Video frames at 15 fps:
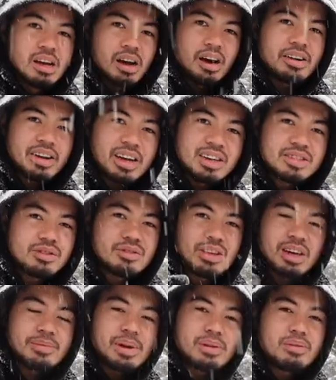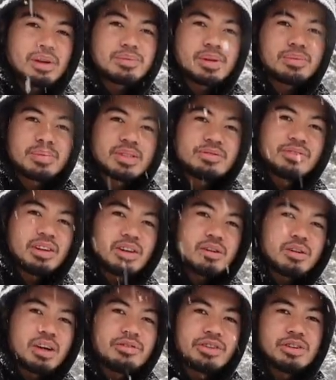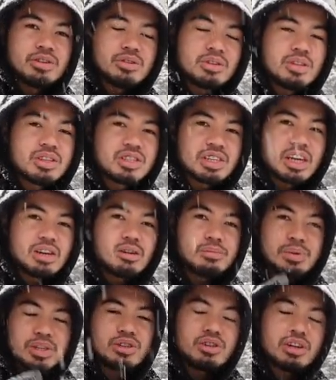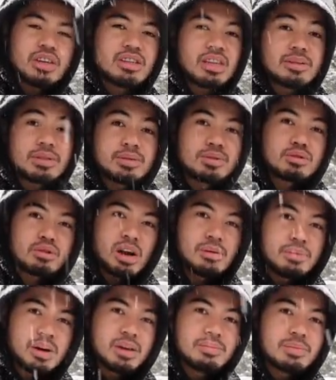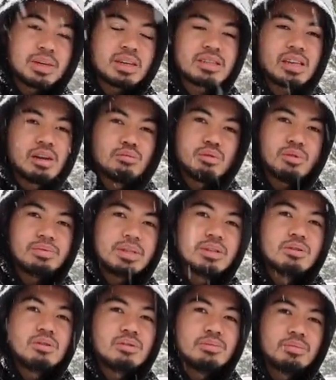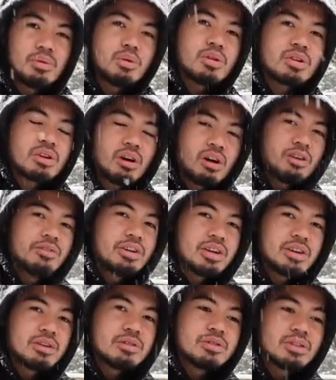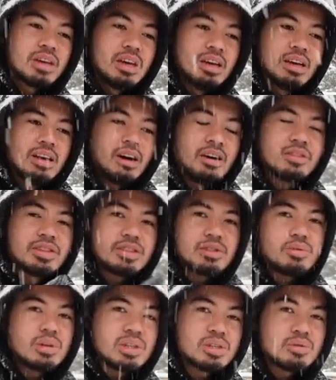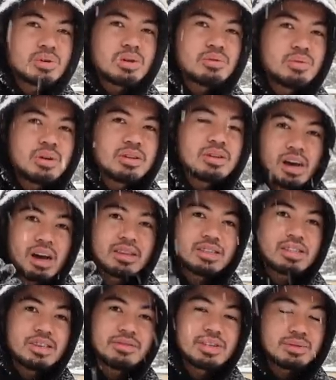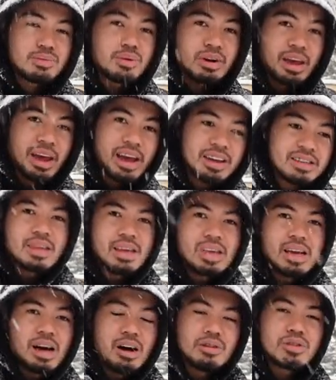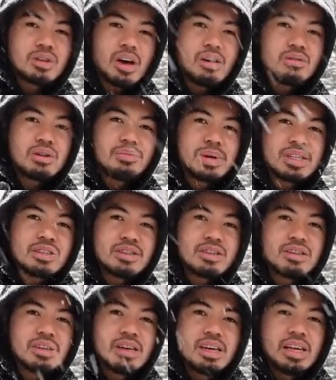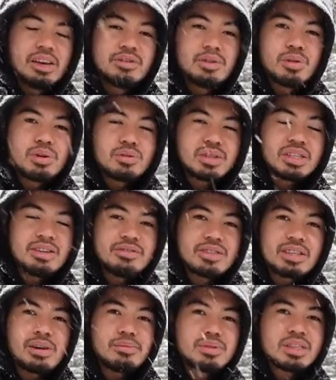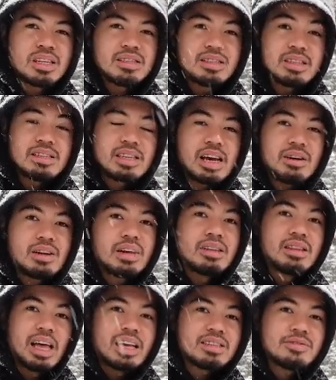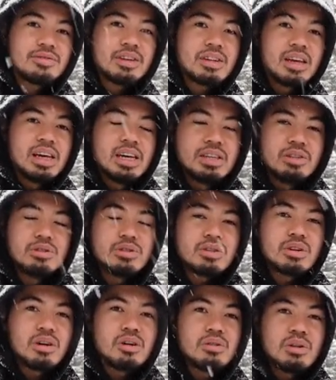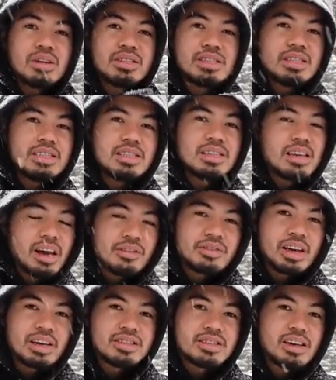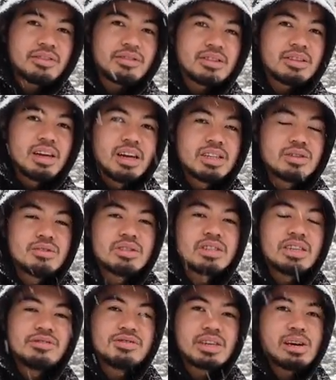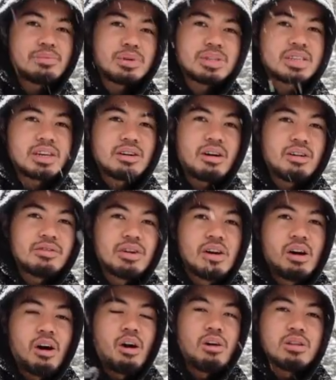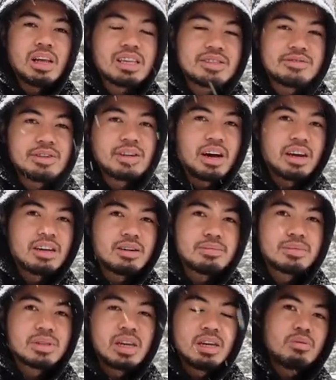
All right guys, so that about wraps up this video. If you're new to the channel, be sure to hit that subscribe button, because I will be doing more car videos on this 2021 Honda Civic Sport Hatch. Also, I want to mention, if you want to receive a 10% discount at LastFit, use the code CTFK7 to receive 10% off all LastFit items.